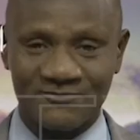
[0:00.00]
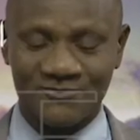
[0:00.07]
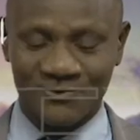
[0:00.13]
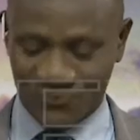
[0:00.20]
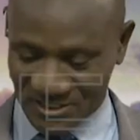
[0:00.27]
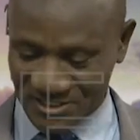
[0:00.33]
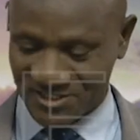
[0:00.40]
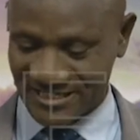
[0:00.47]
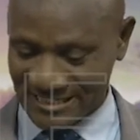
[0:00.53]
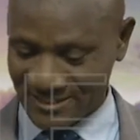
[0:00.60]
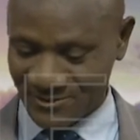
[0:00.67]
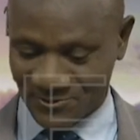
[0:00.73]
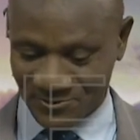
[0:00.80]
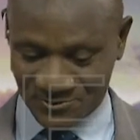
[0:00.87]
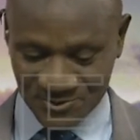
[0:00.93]
here, we wish
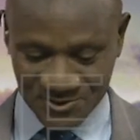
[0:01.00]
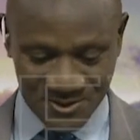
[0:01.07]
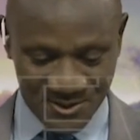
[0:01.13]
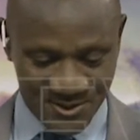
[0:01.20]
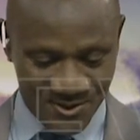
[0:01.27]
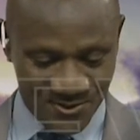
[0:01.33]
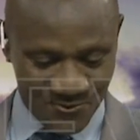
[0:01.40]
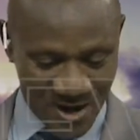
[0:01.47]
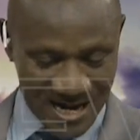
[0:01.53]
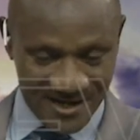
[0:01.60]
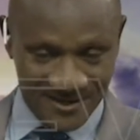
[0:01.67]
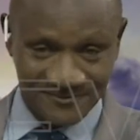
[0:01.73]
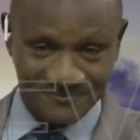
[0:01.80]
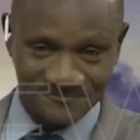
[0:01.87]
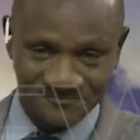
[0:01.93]
the Eagles
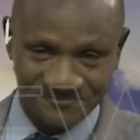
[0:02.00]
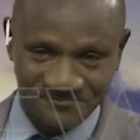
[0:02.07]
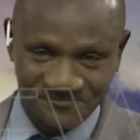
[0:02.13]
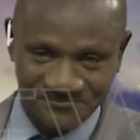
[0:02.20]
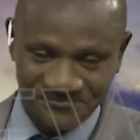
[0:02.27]
well.